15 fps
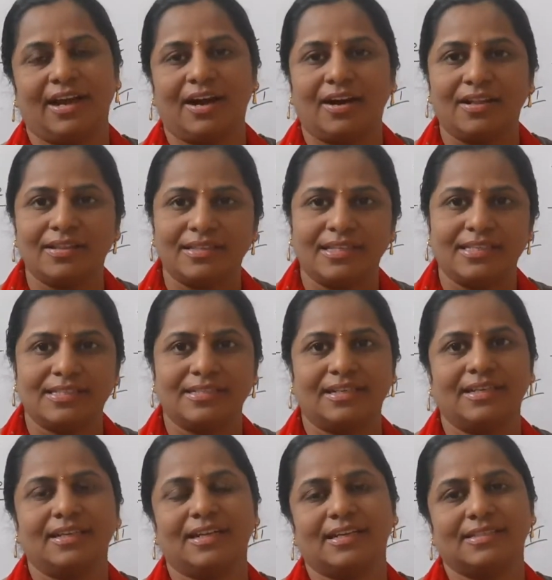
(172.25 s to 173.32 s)
All these
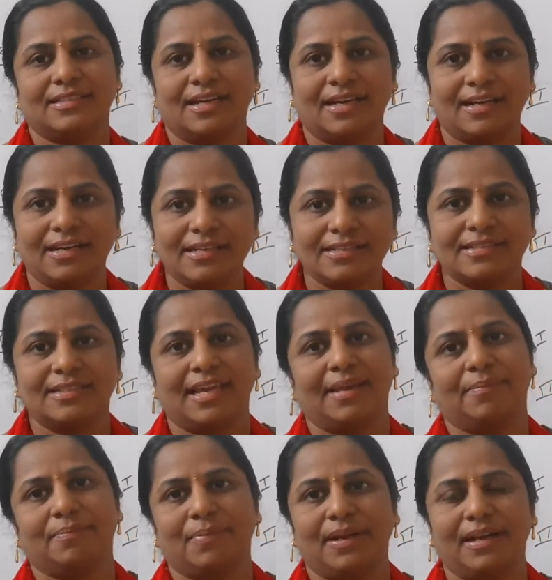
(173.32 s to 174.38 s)
three rays are in
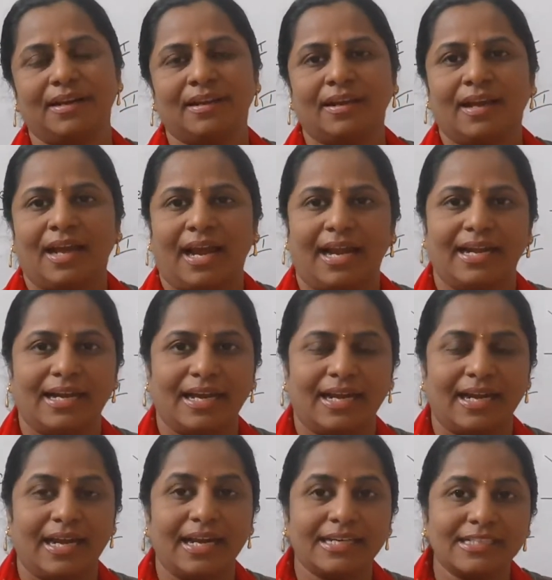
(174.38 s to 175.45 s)
same plane. And
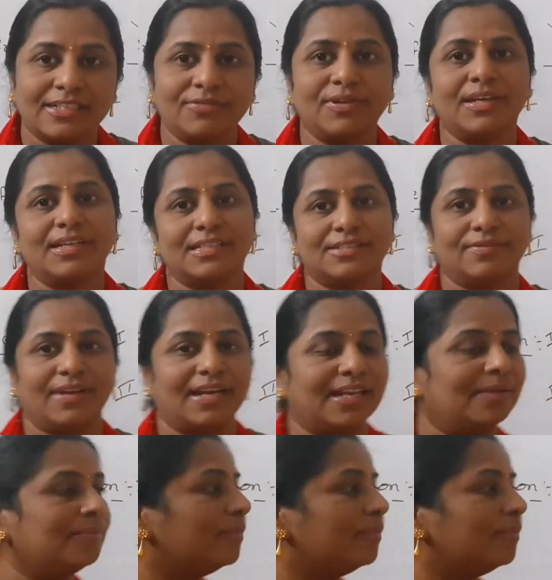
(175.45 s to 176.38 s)
next one is very